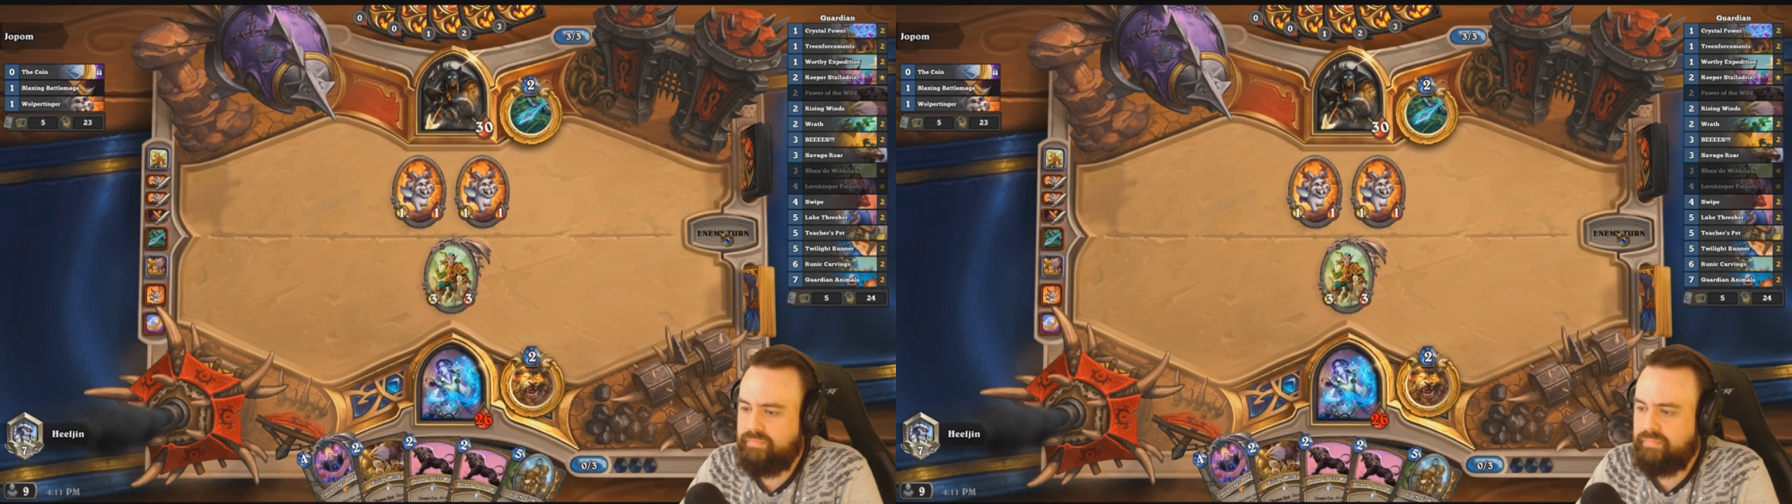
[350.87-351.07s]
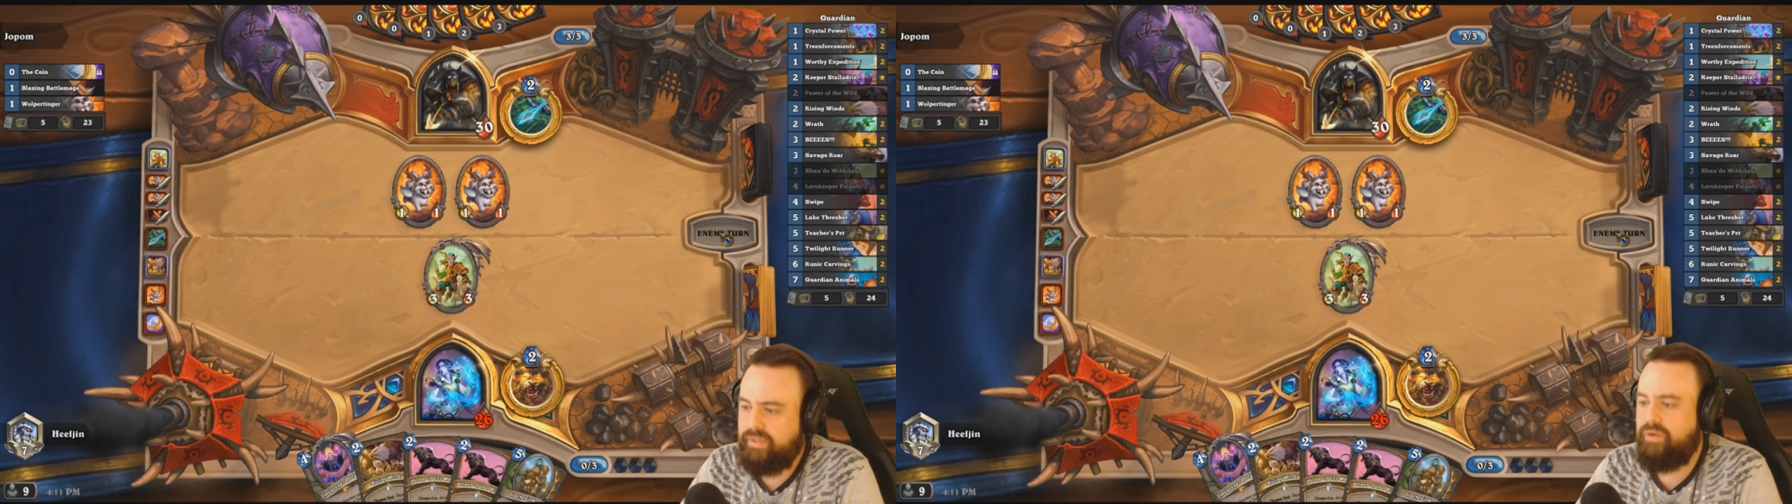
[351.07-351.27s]

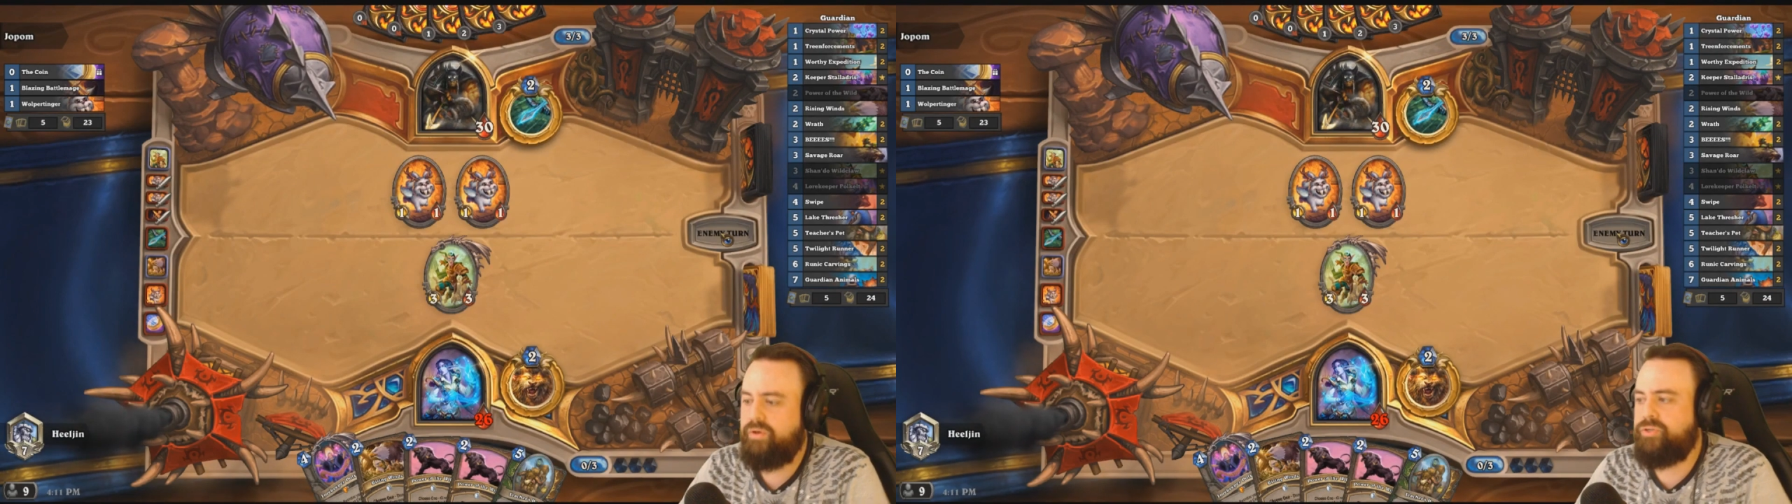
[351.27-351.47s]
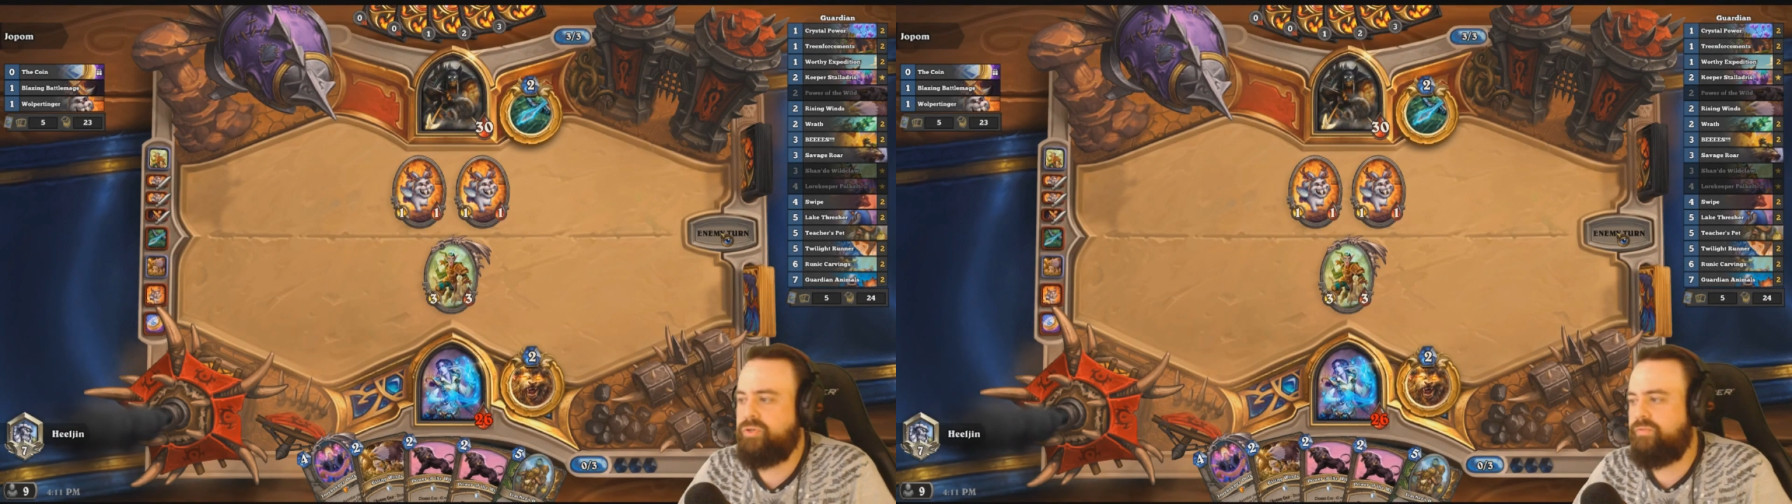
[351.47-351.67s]
Oh,
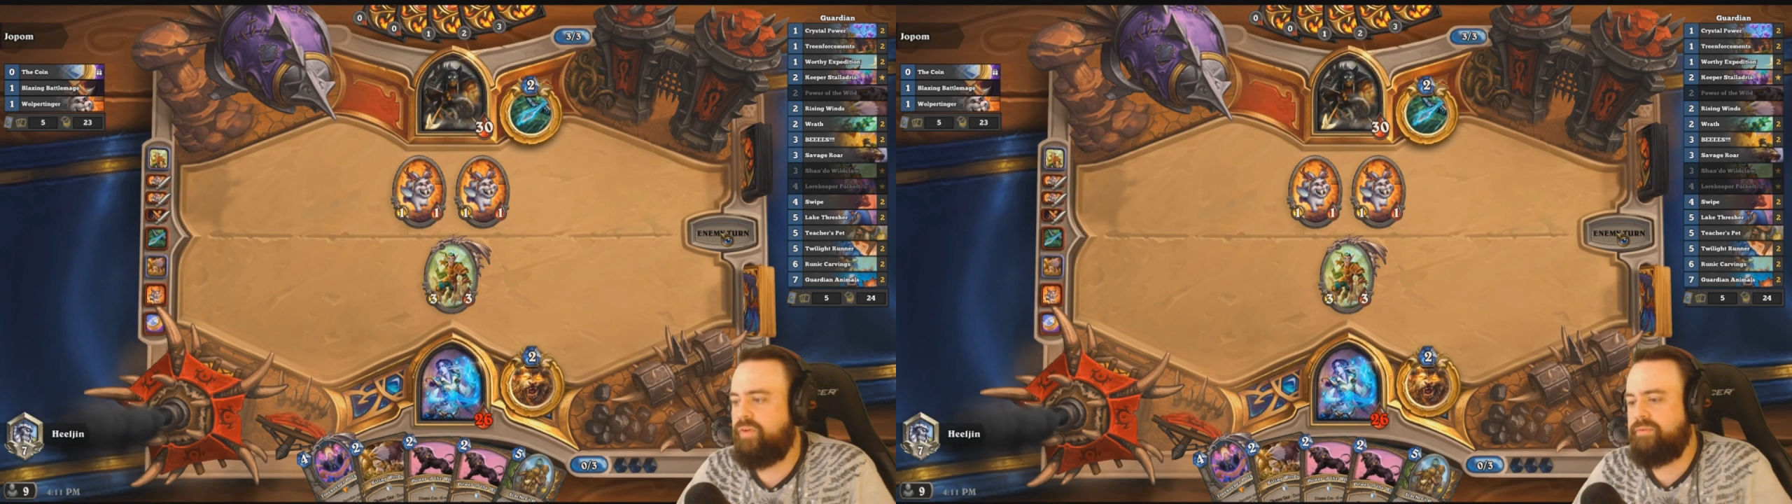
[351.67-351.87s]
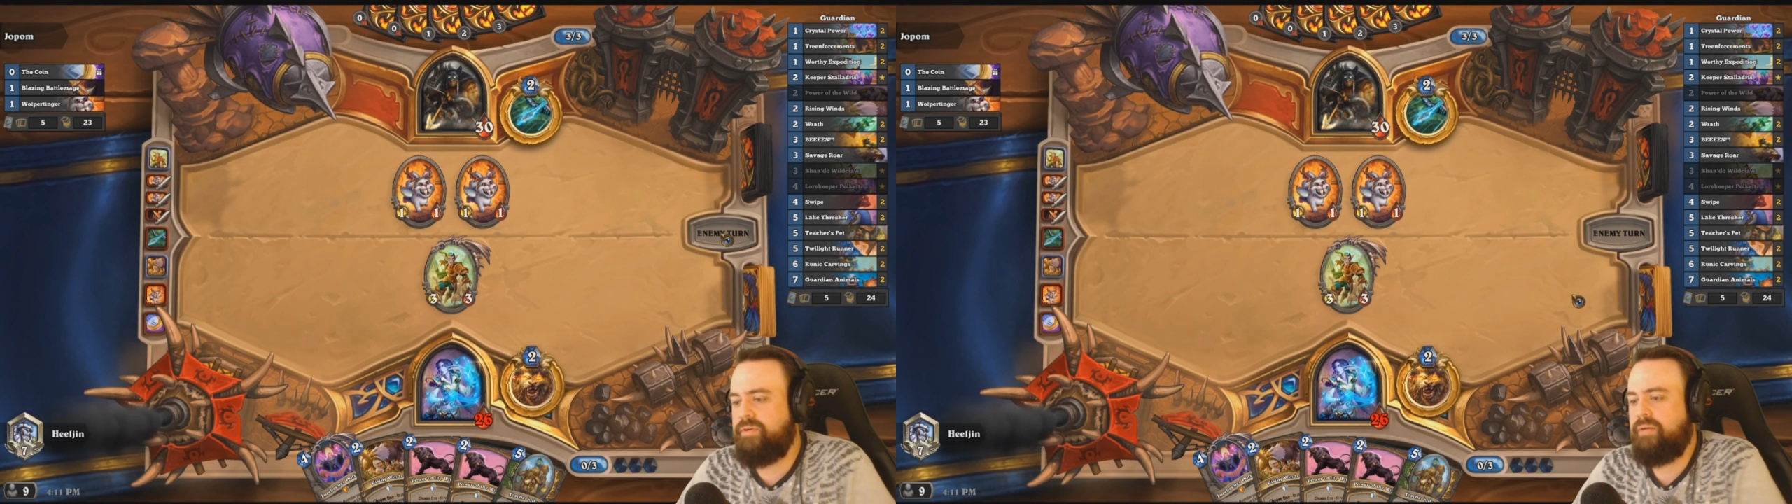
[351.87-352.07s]
it drew a
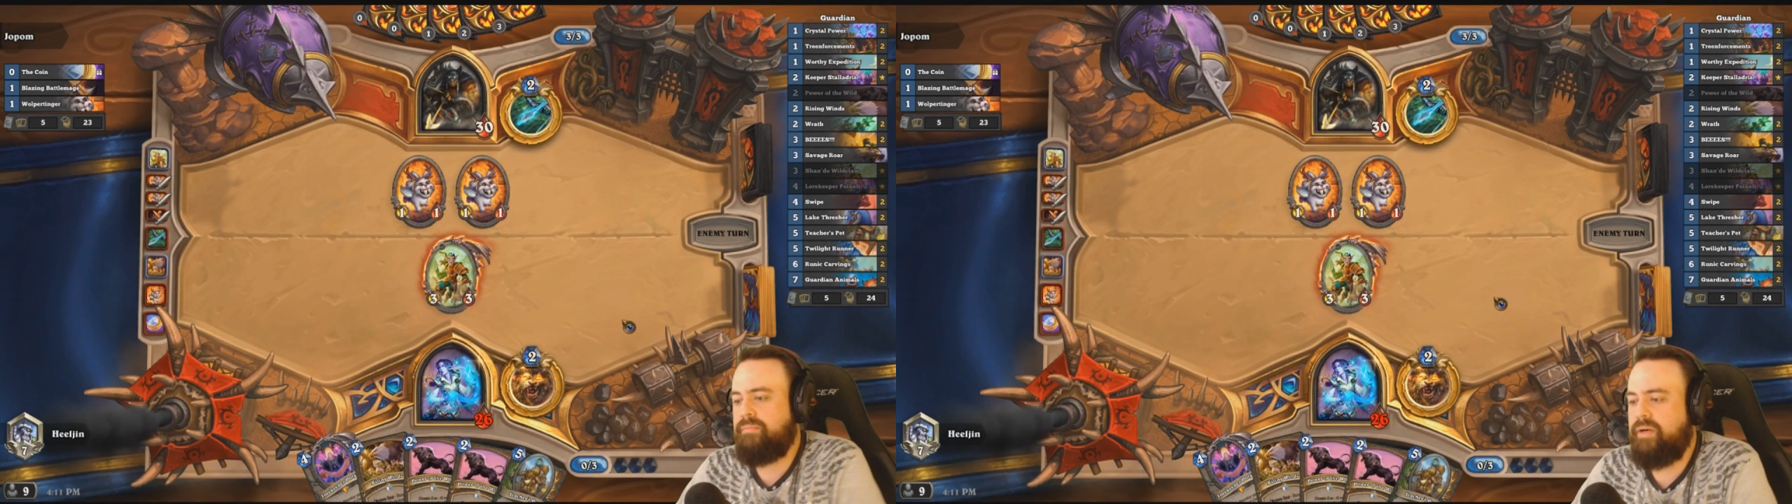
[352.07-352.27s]
5-drop.